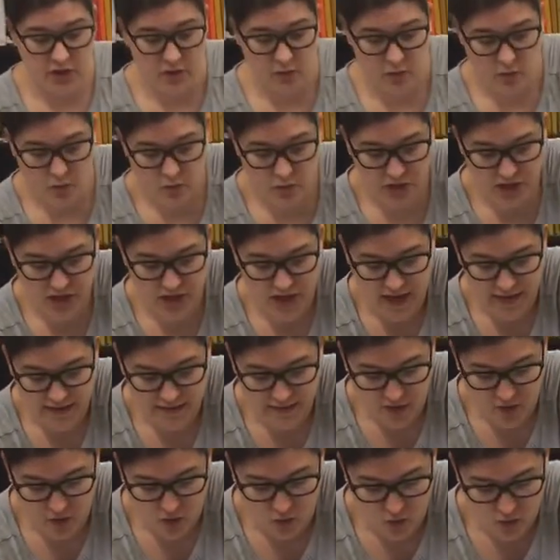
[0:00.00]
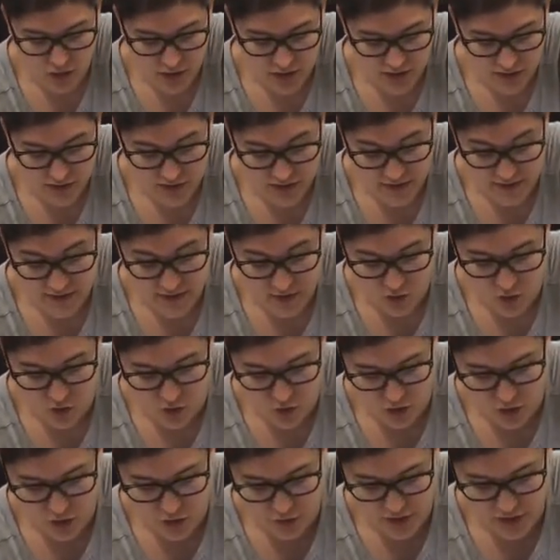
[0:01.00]
which has a
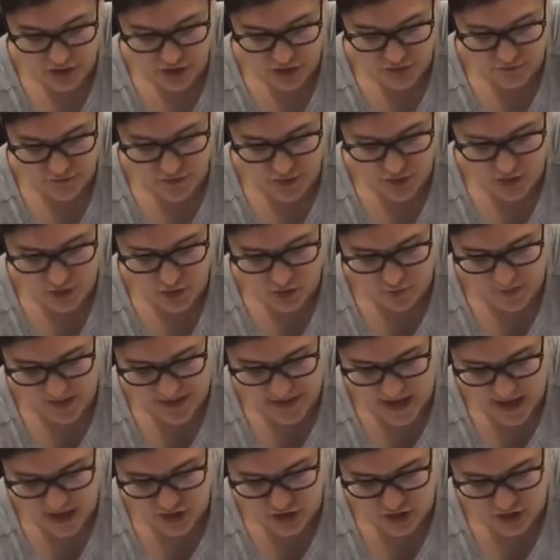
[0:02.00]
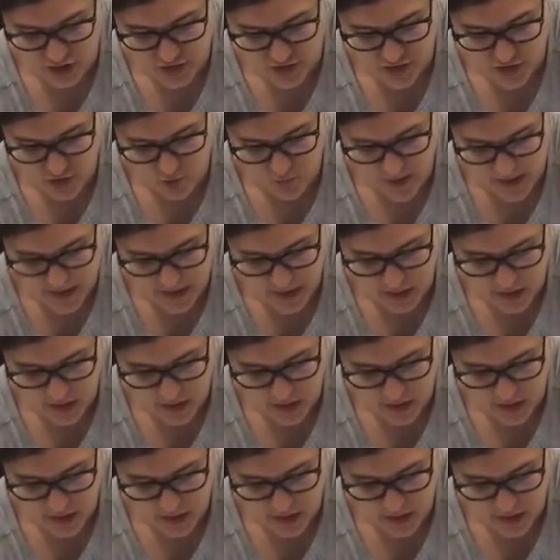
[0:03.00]
1/4 inch foot. Oh my gosh, there's so many